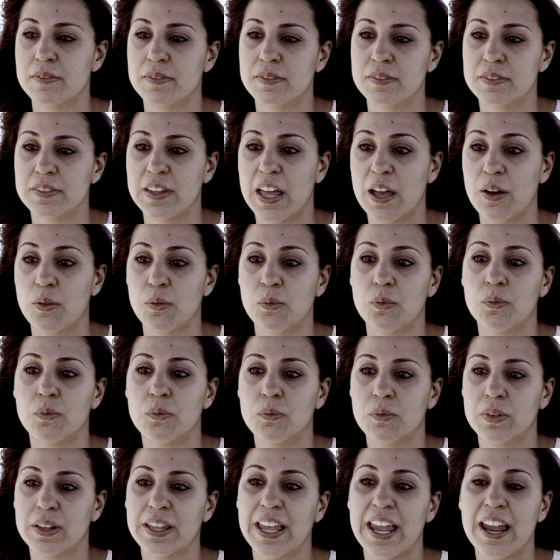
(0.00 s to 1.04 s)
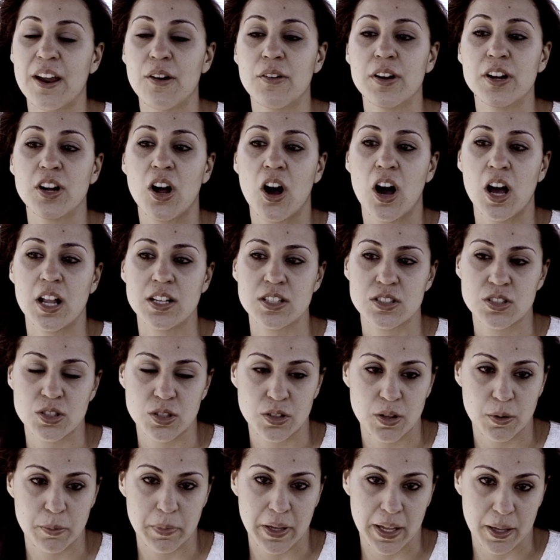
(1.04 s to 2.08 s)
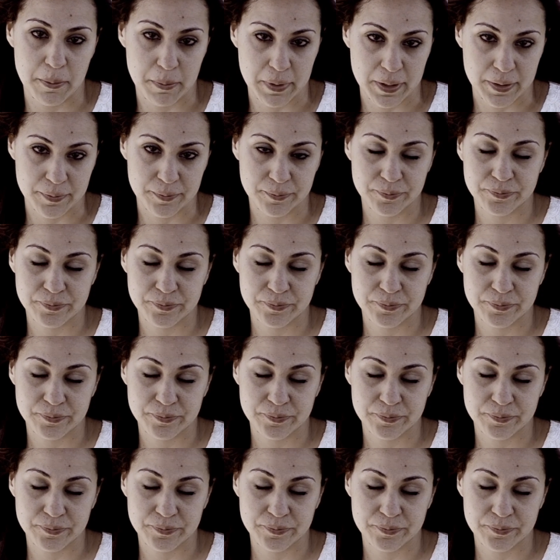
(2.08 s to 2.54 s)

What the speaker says: that carried on to the baby.